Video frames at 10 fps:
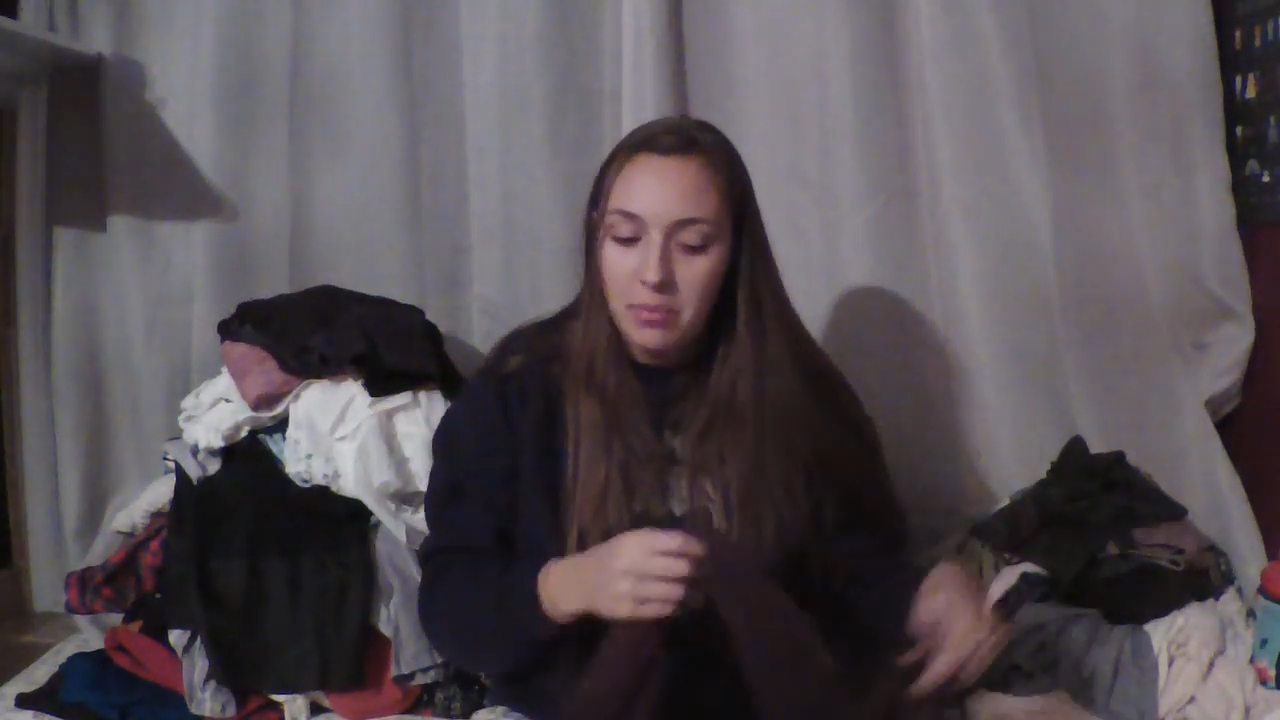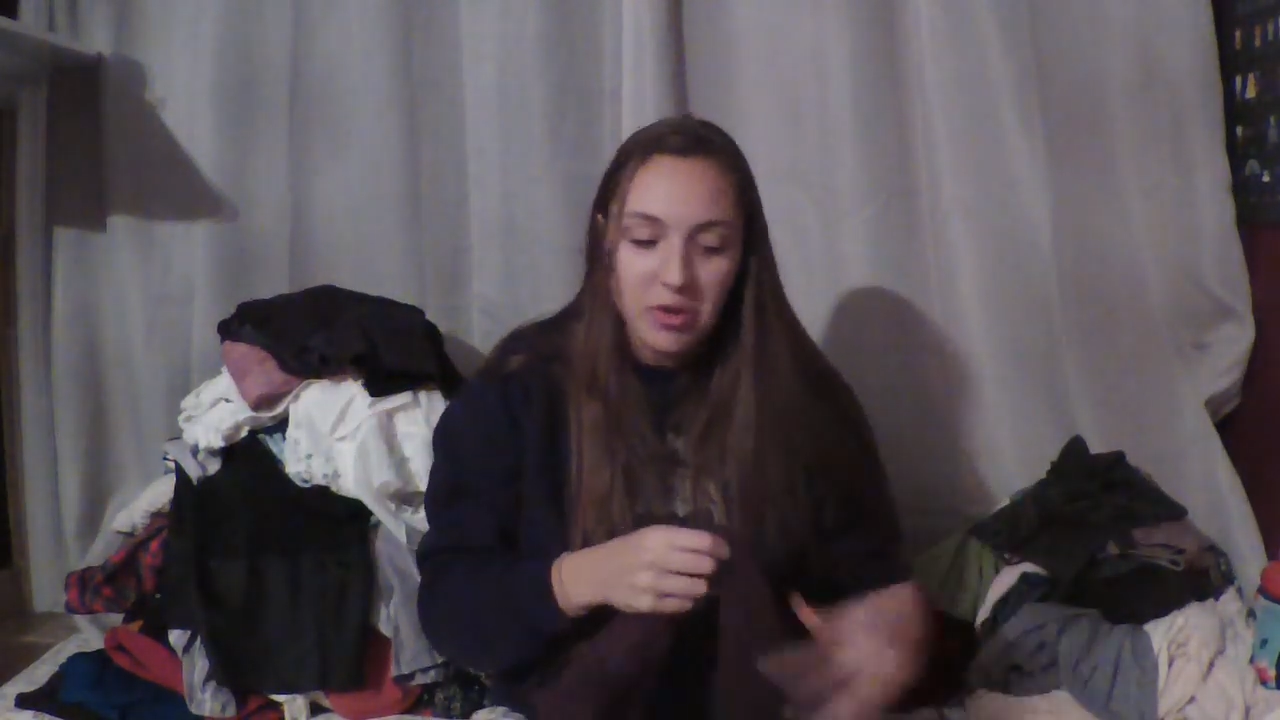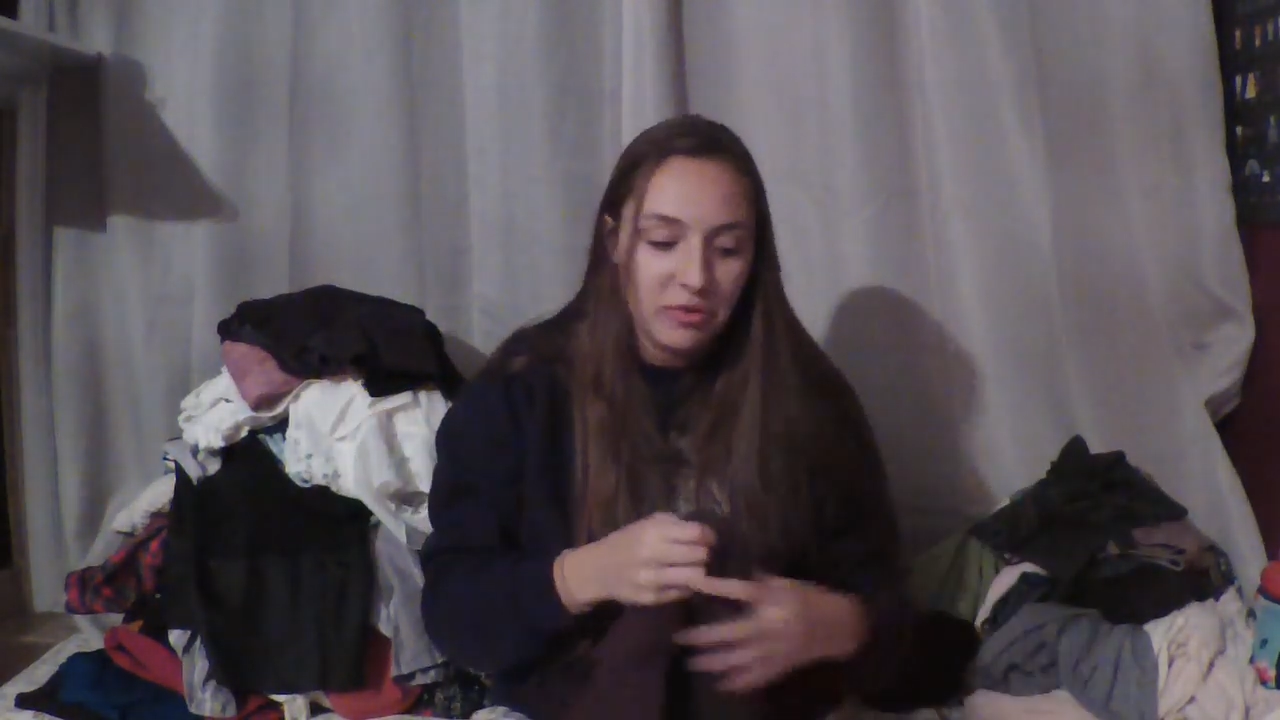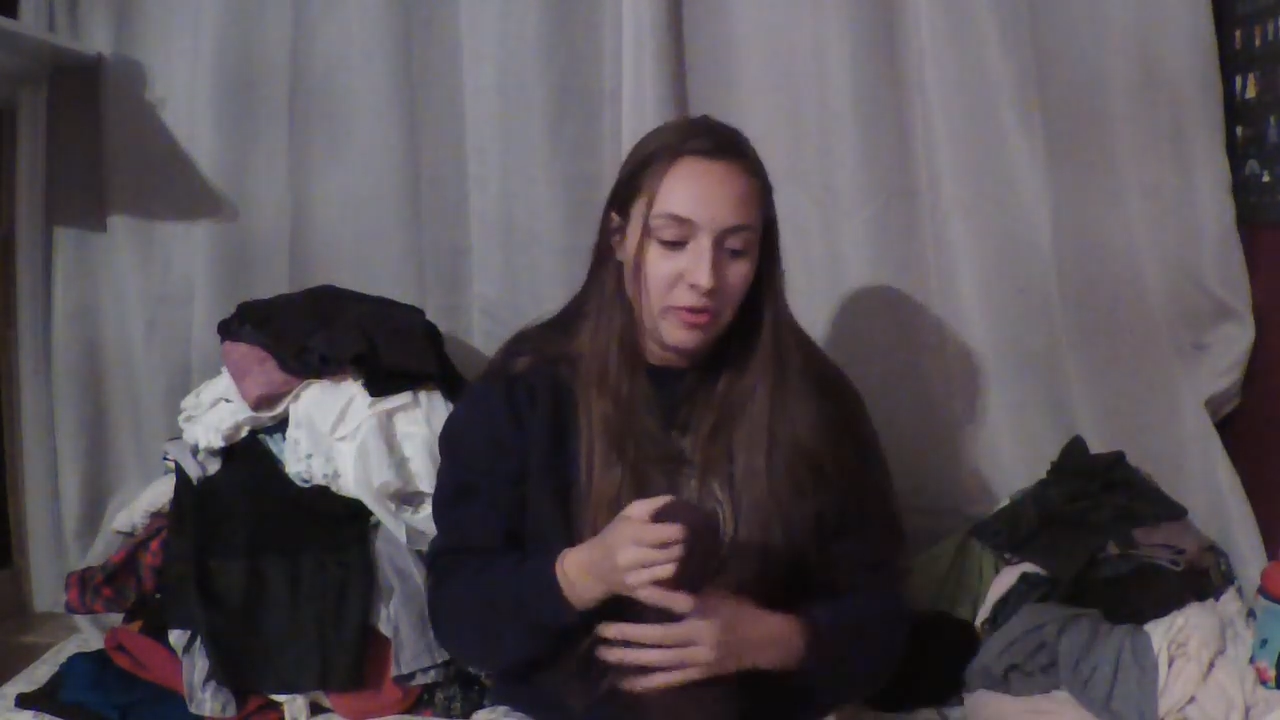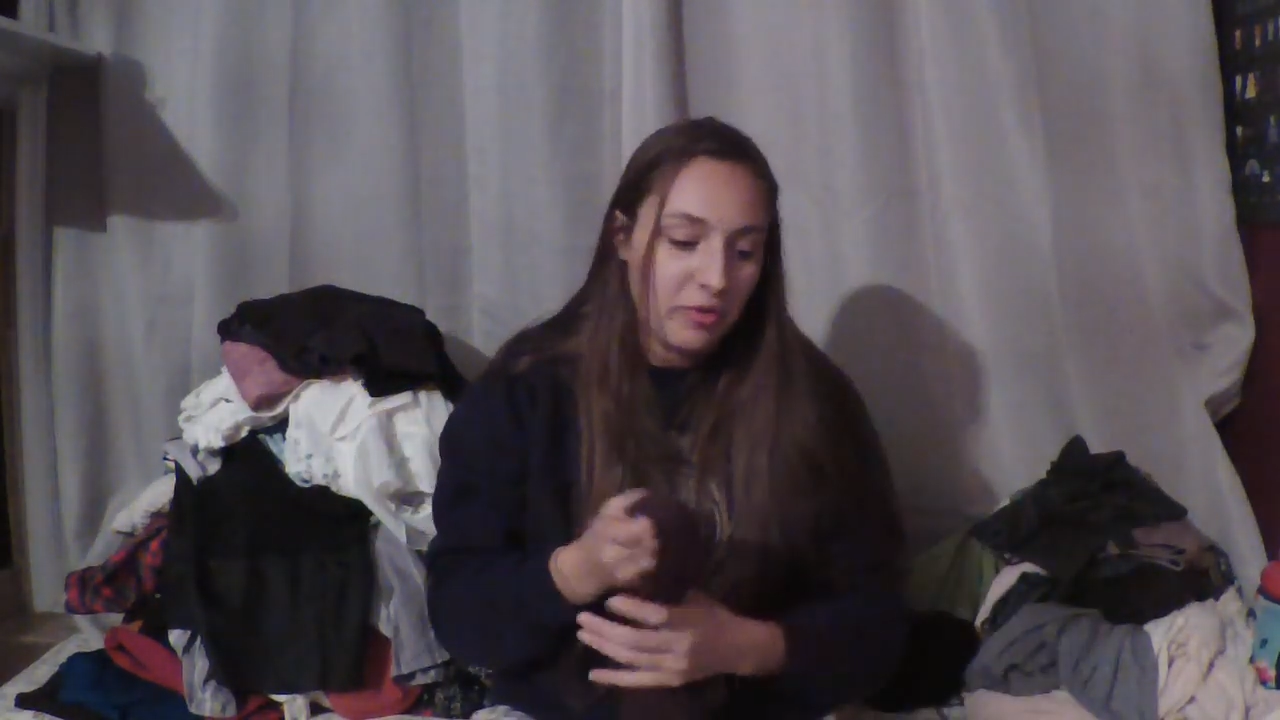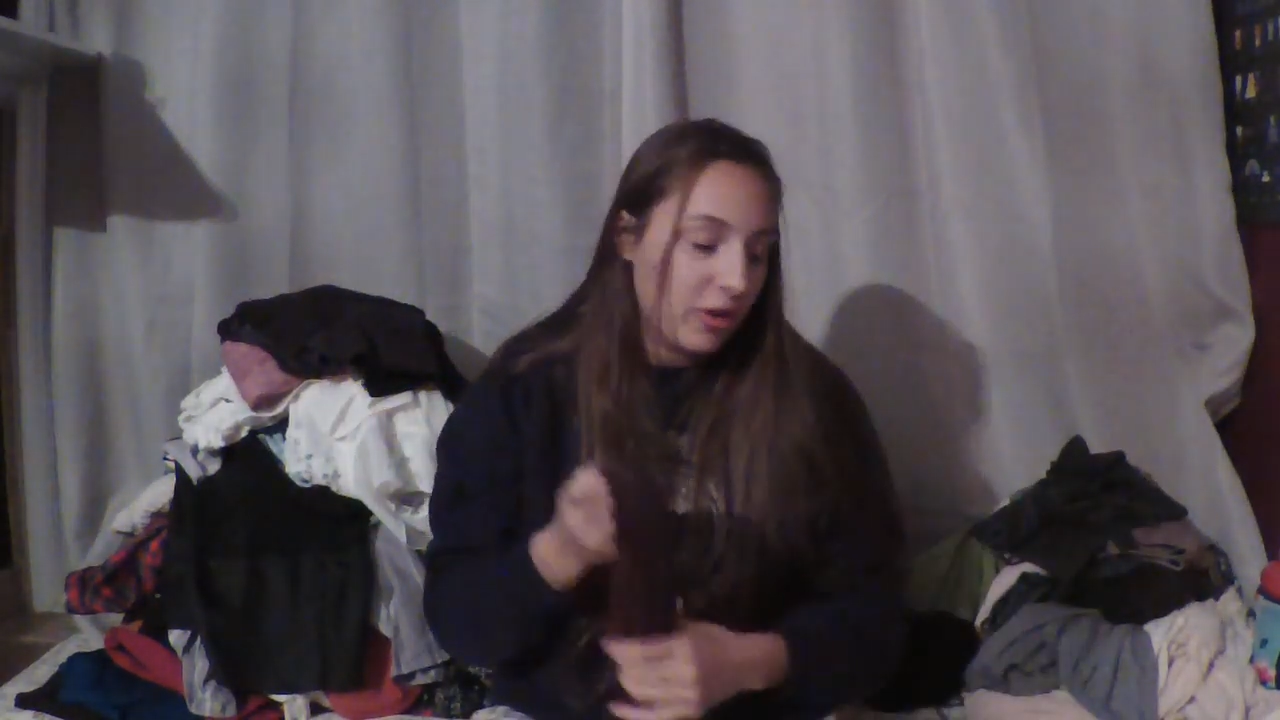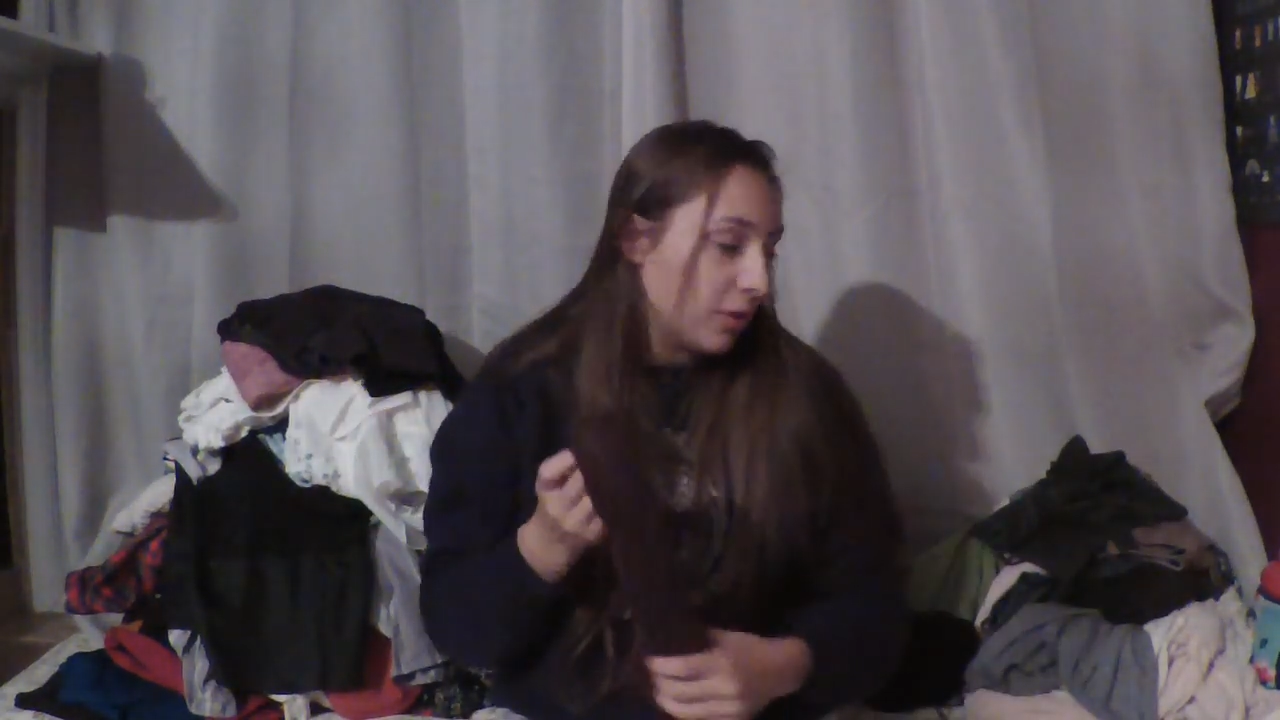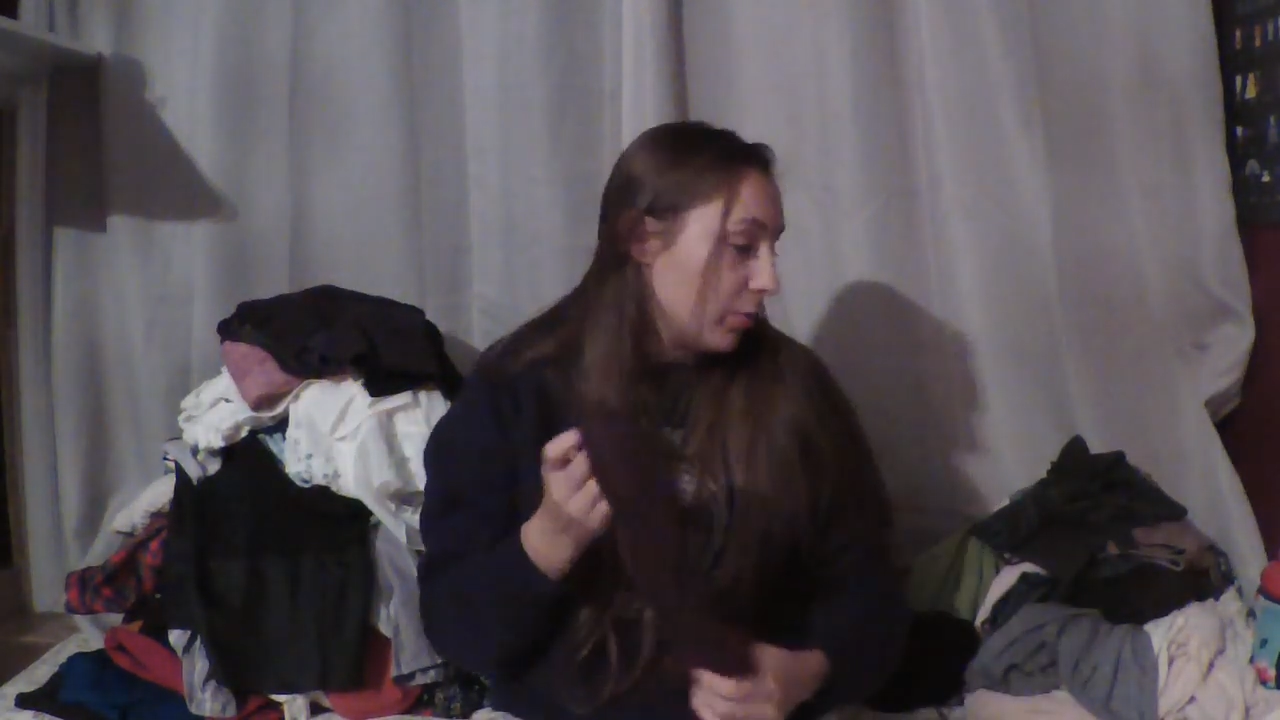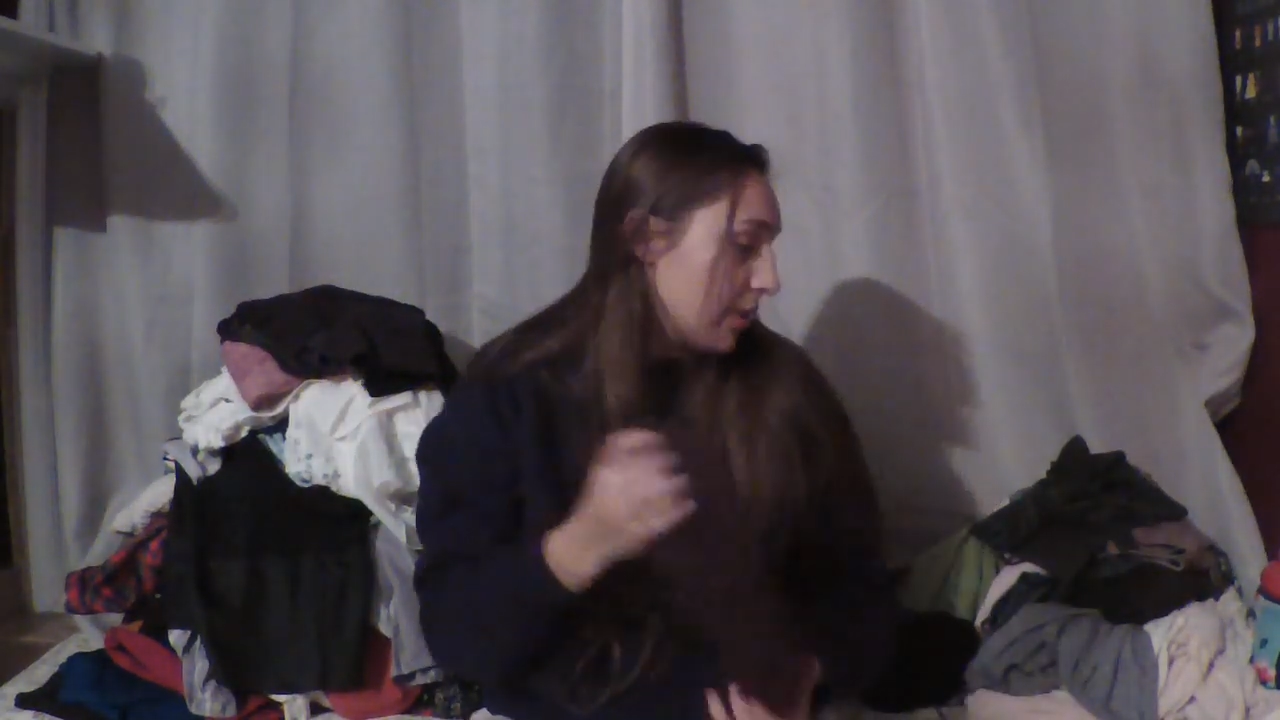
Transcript: good for fall and